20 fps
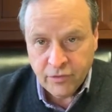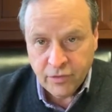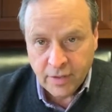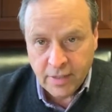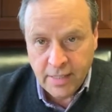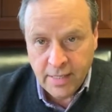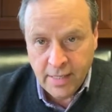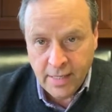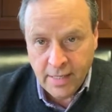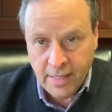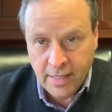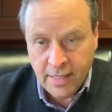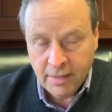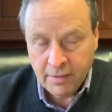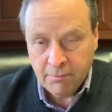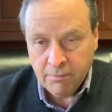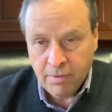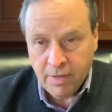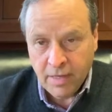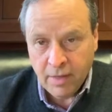you
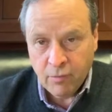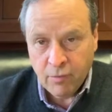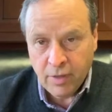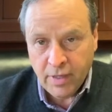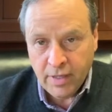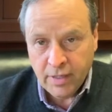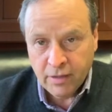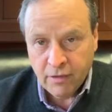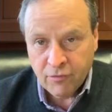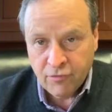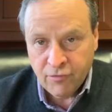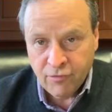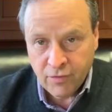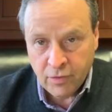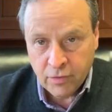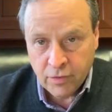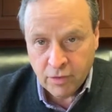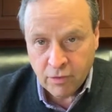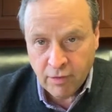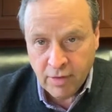can by way of
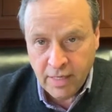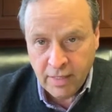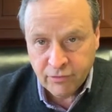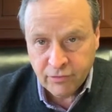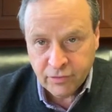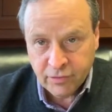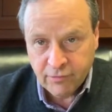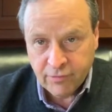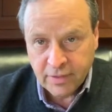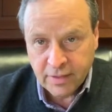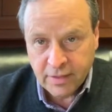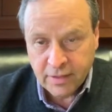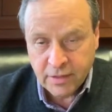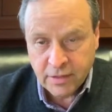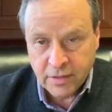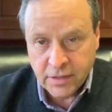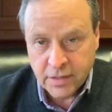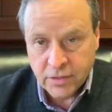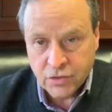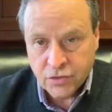photographs of the
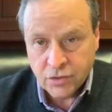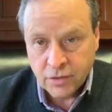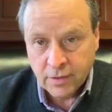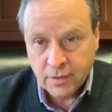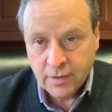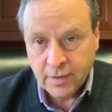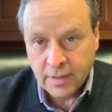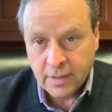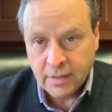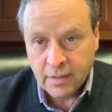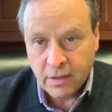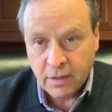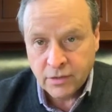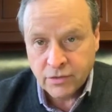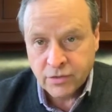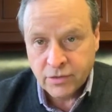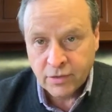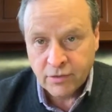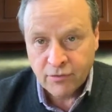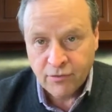condition that caused
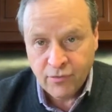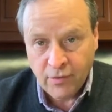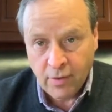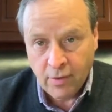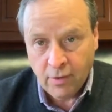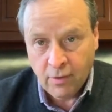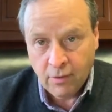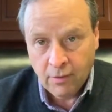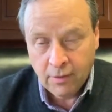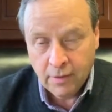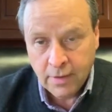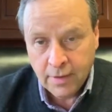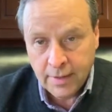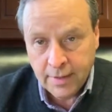you to fall,